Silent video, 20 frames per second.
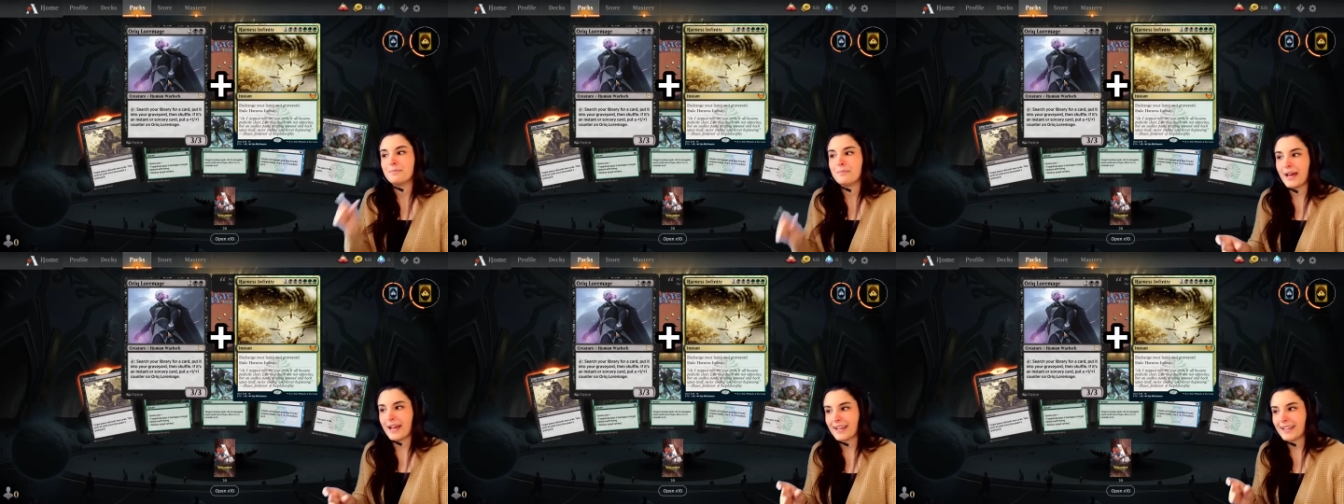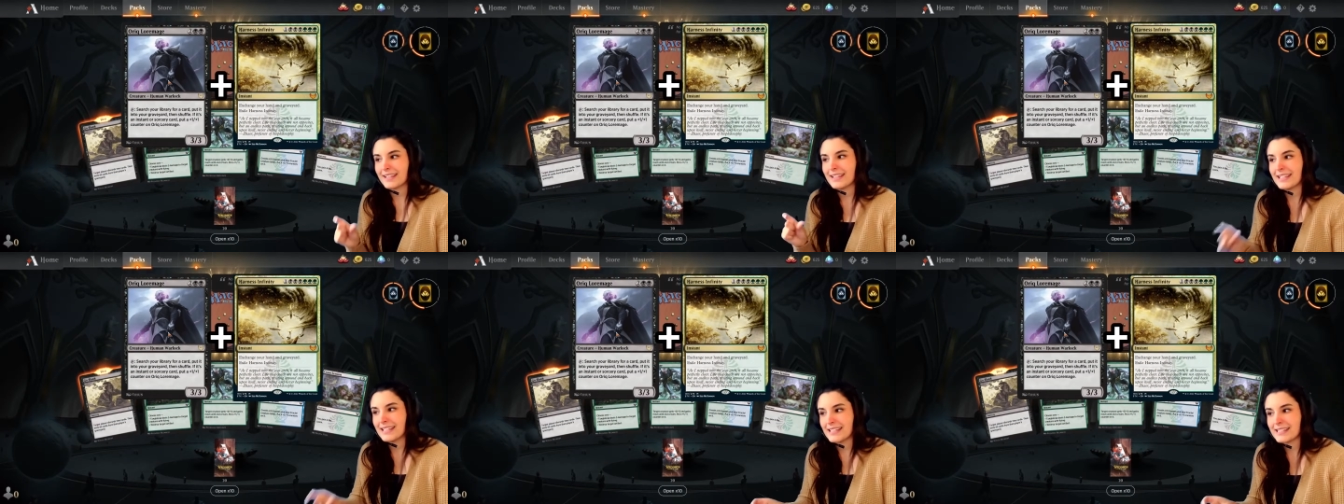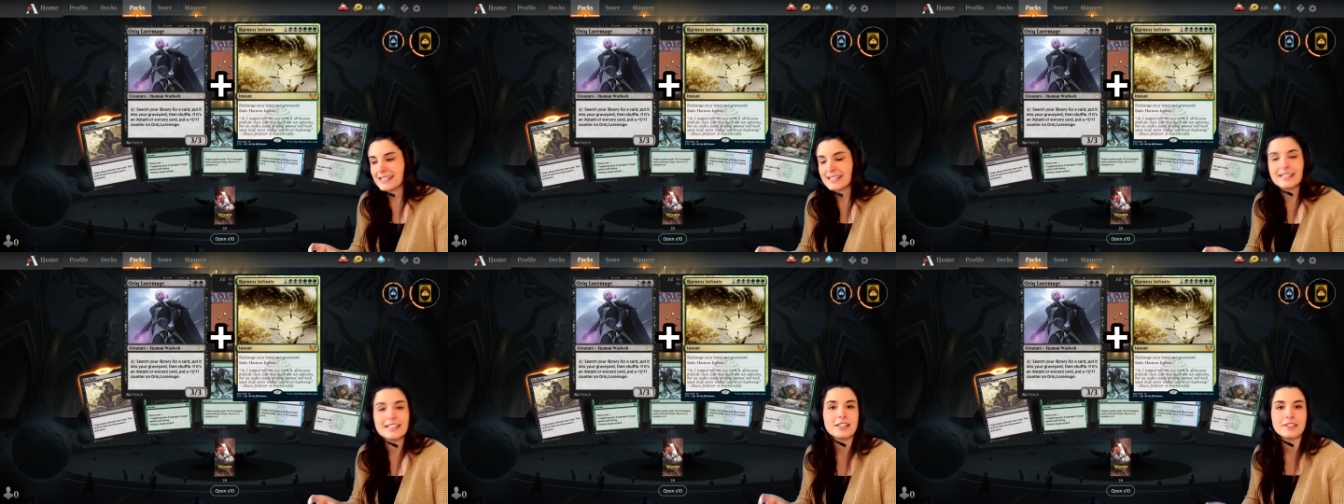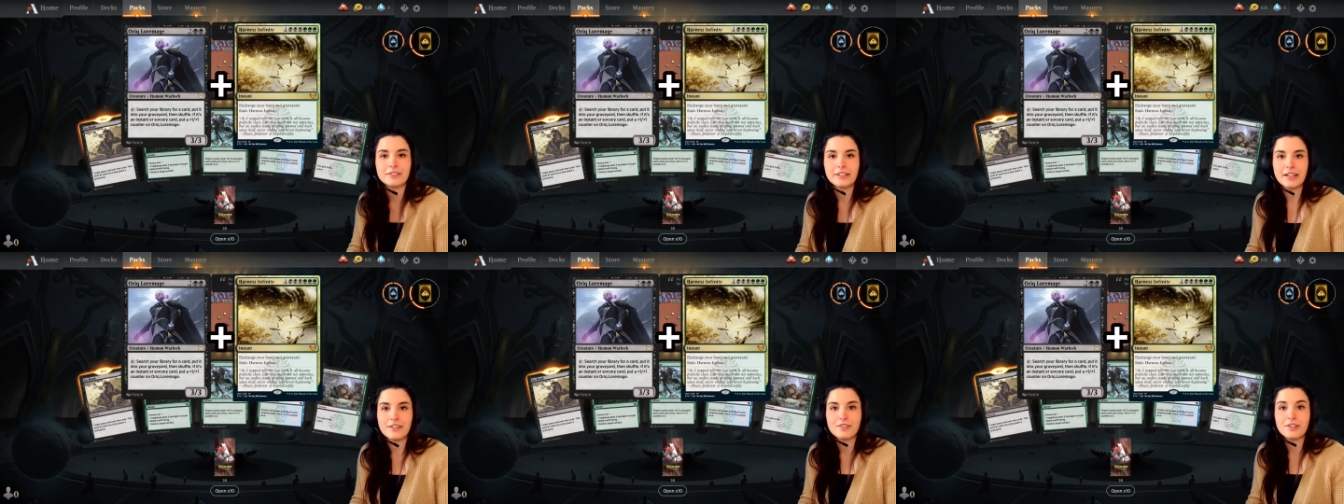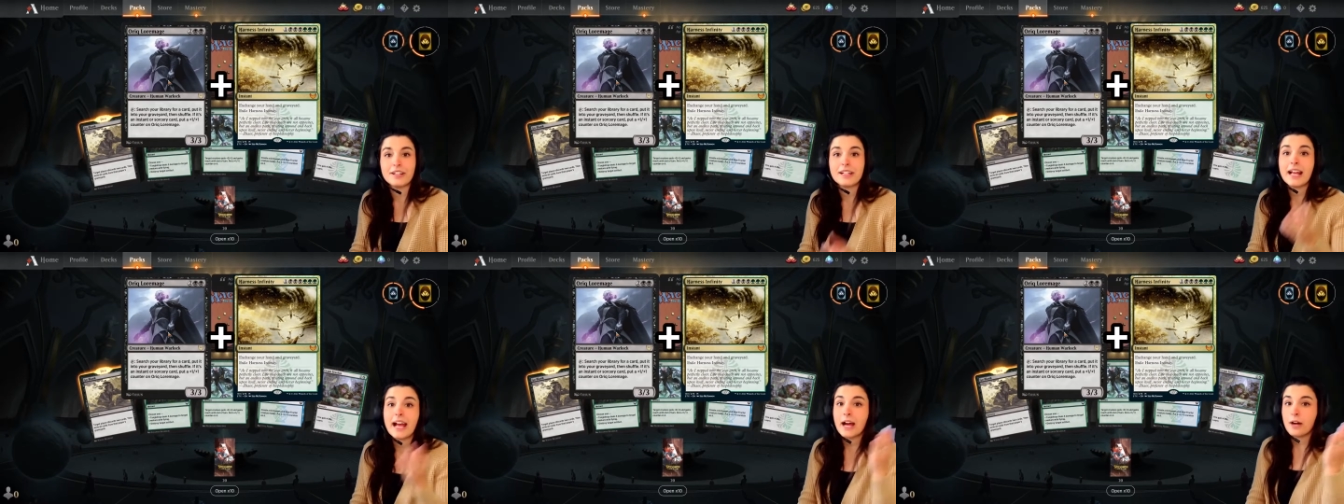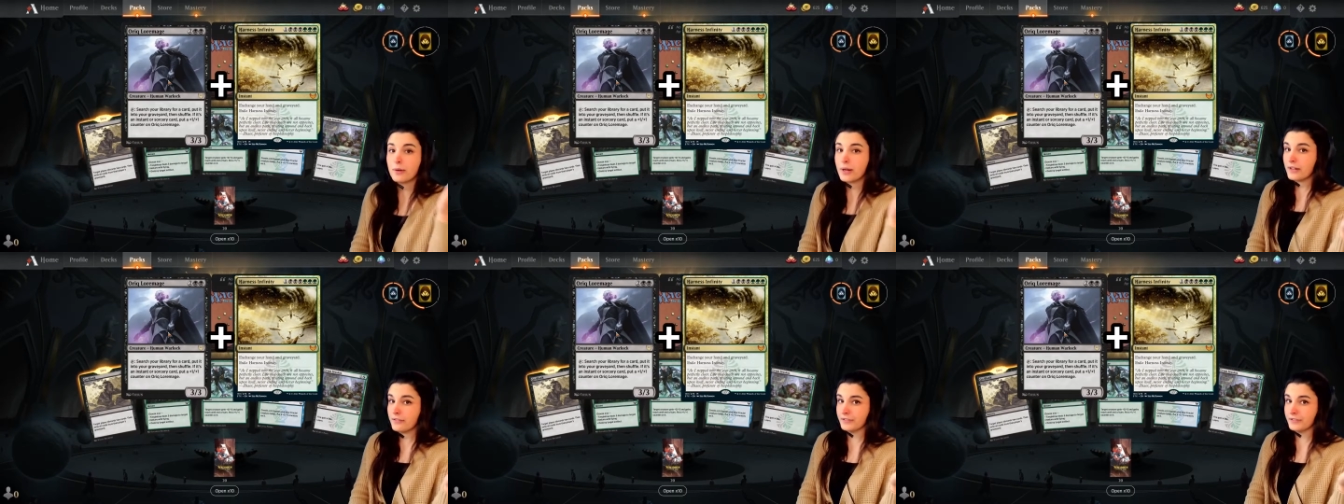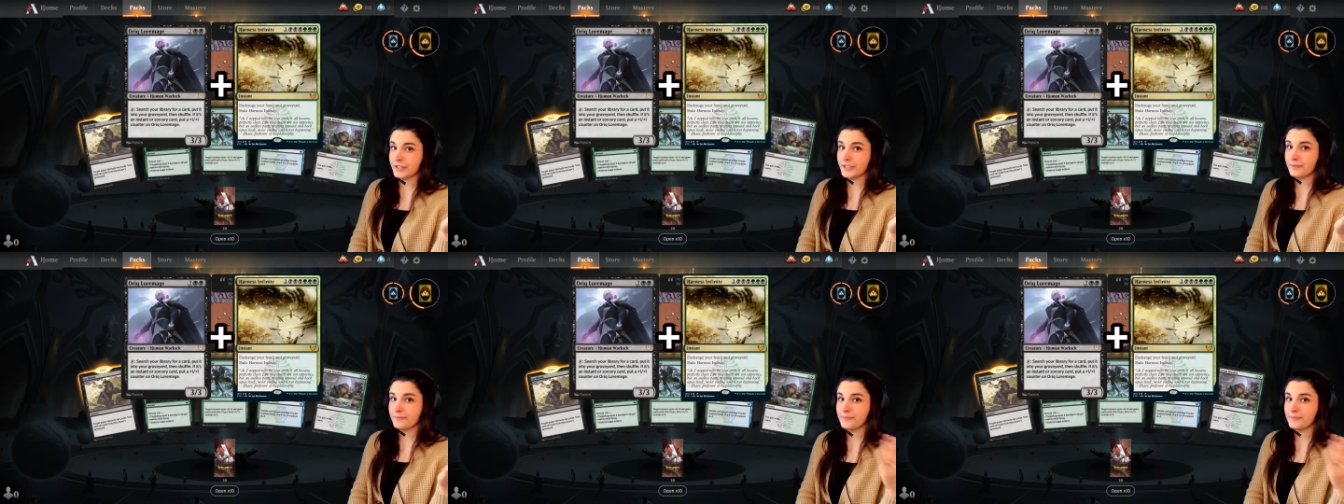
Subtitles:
back into the graveyard. However,